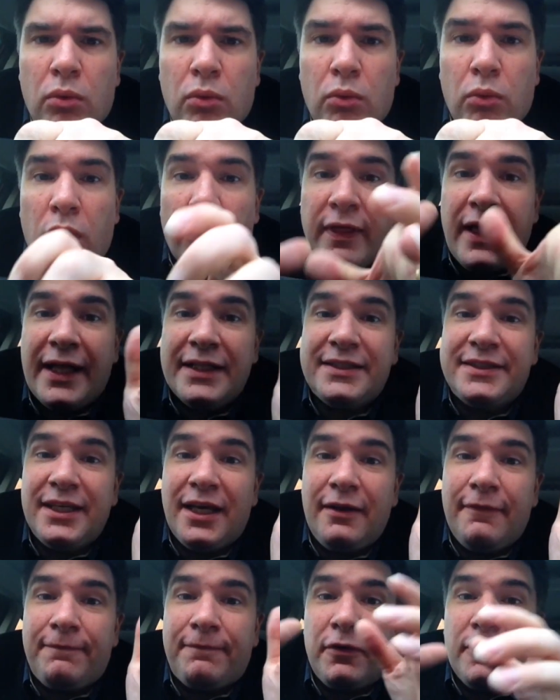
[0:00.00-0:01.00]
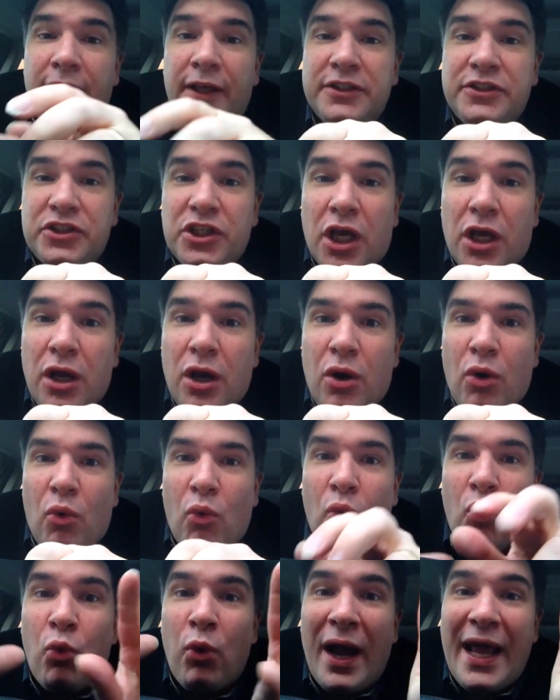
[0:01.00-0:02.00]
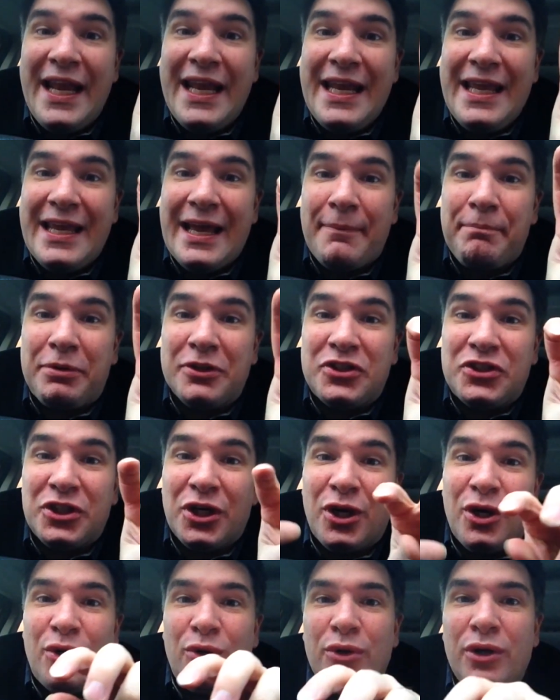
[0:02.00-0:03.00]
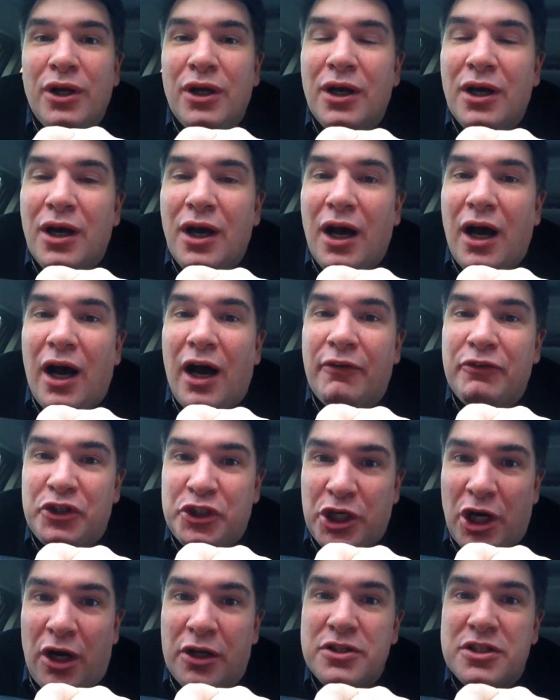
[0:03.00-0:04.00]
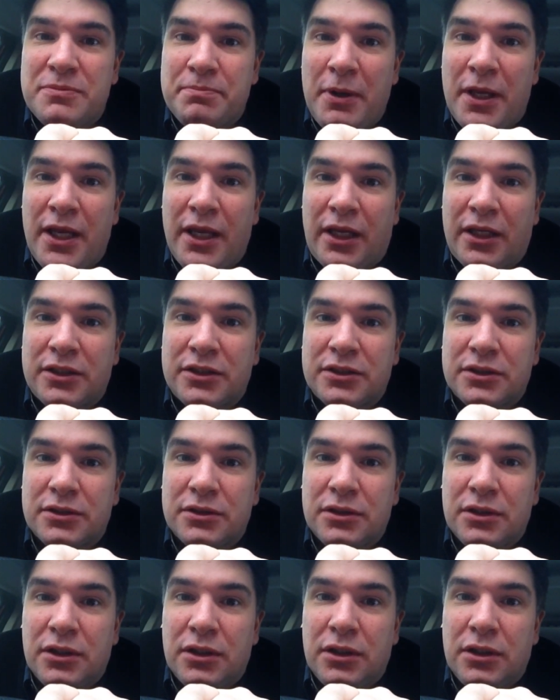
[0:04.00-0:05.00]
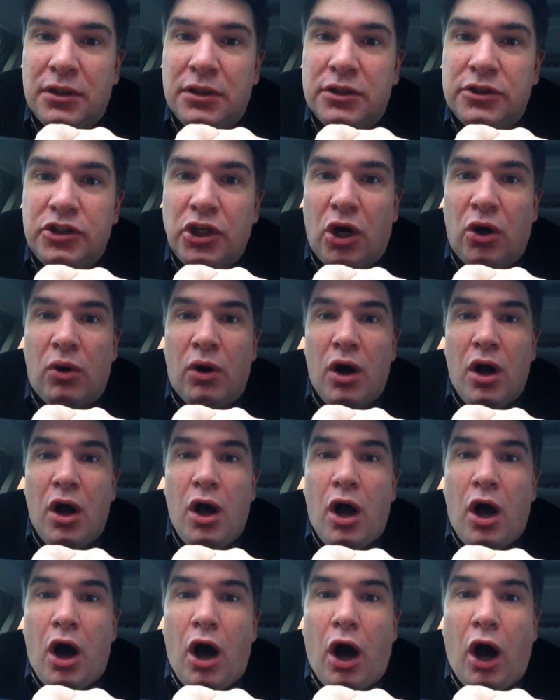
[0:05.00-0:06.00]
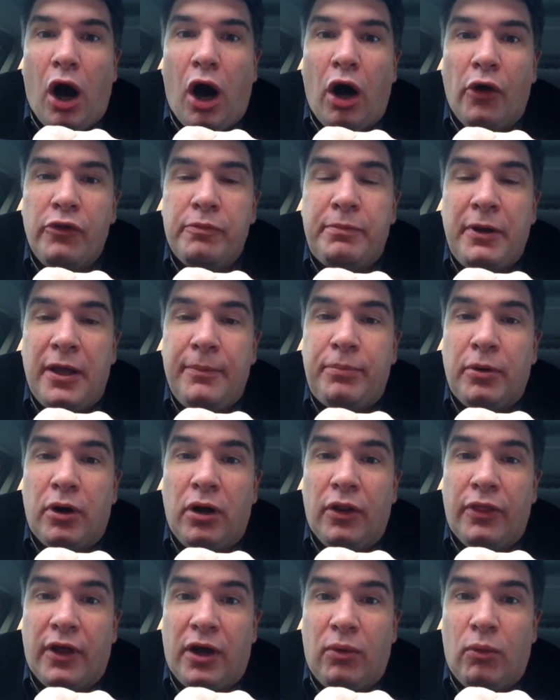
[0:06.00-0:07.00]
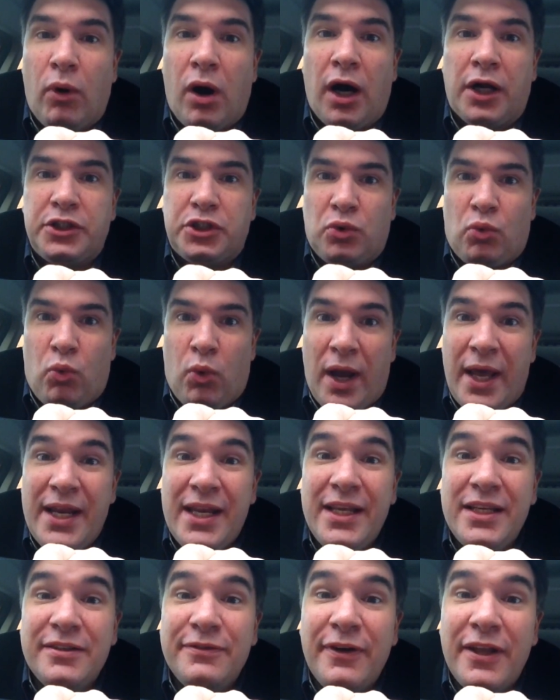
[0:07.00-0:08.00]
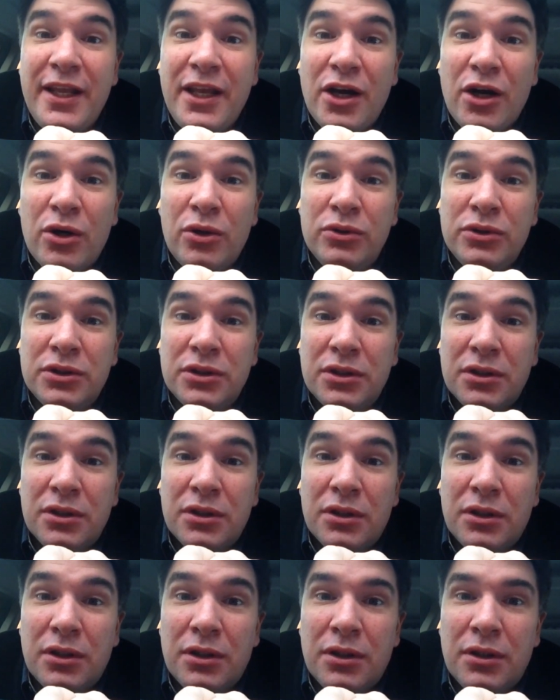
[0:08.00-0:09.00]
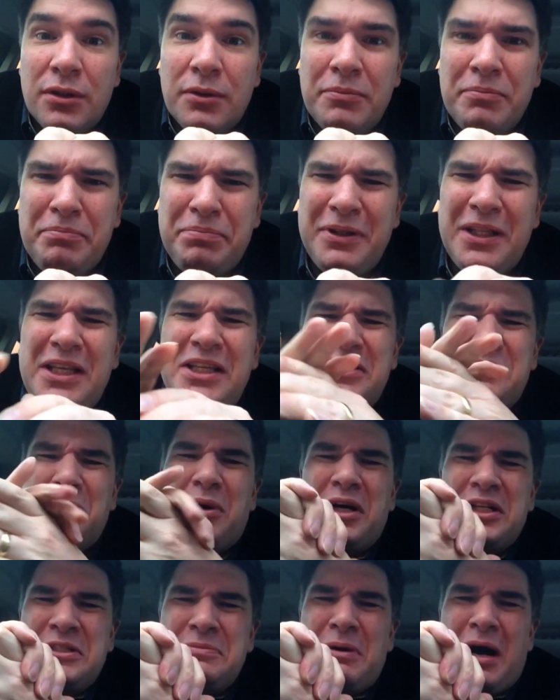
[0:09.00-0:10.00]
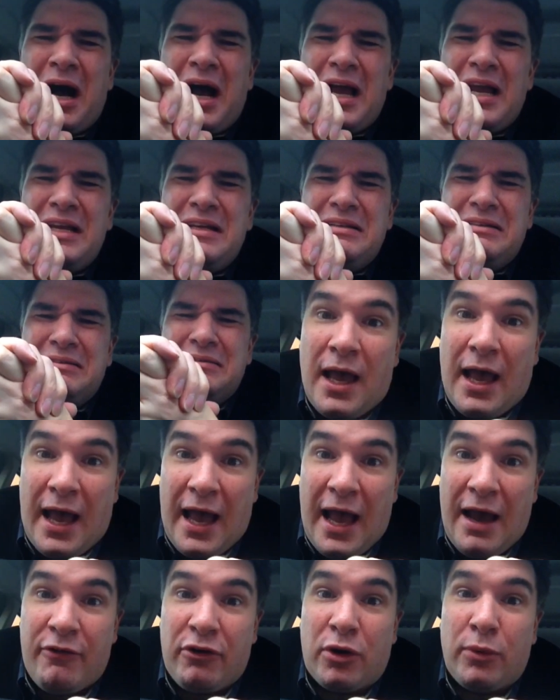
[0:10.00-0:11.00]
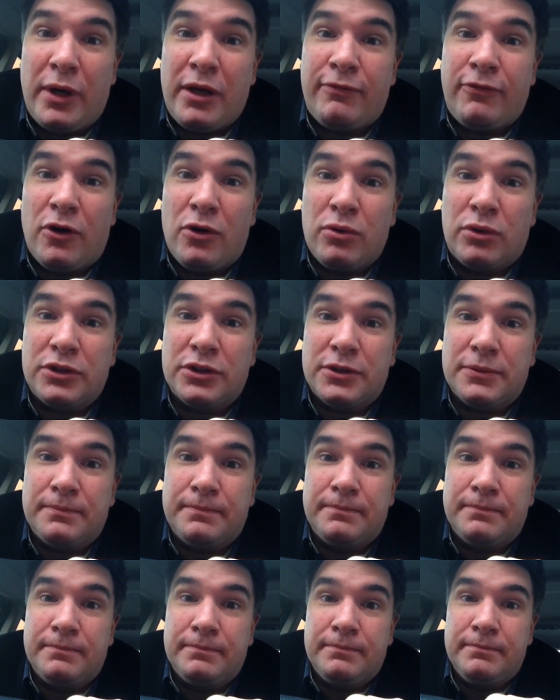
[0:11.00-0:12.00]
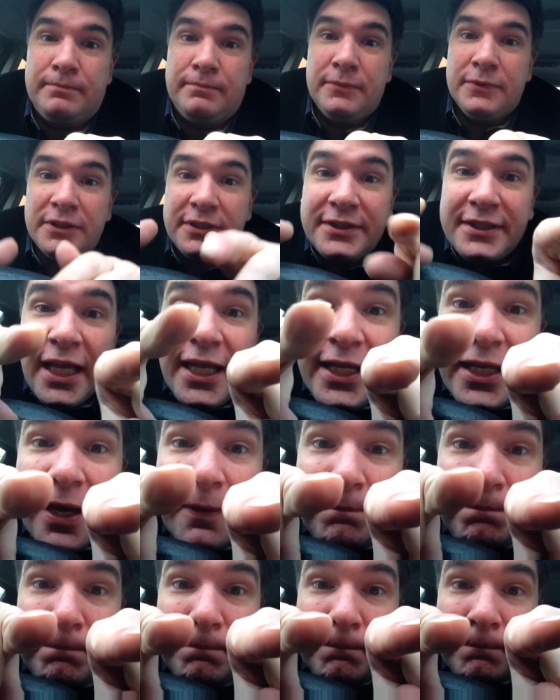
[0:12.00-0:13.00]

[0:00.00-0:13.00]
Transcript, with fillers: Well, that's it for this Wendy episode of Sean Speaks. So, all the people that watch Wendy's videos, please watch mine. Have a good week, folks. See ya!